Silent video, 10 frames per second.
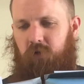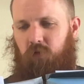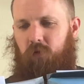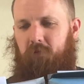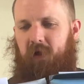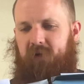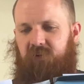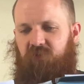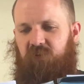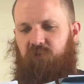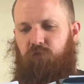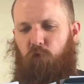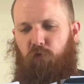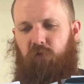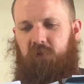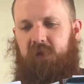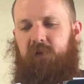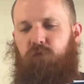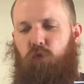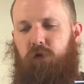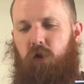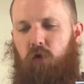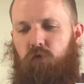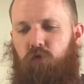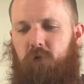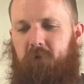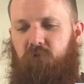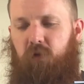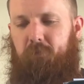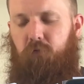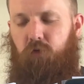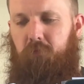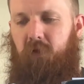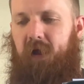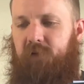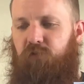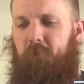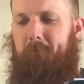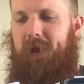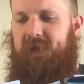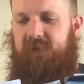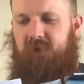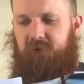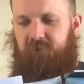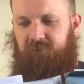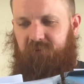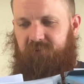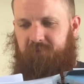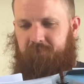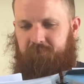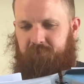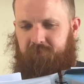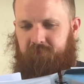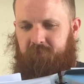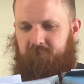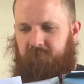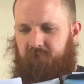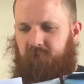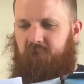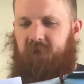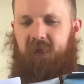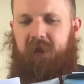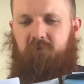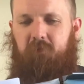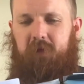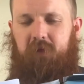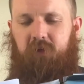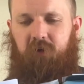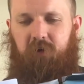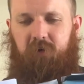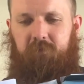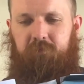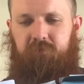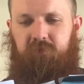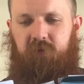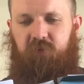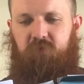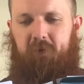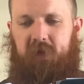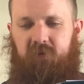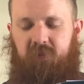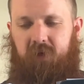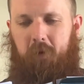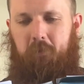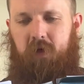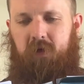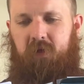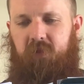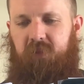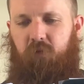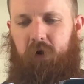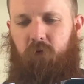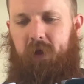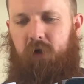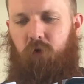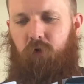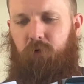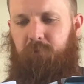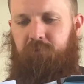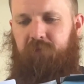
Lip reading: who applied to Jesus for relief were known to have been crippled or blind for many years. They came to be cured, he spake to them, they went away whole.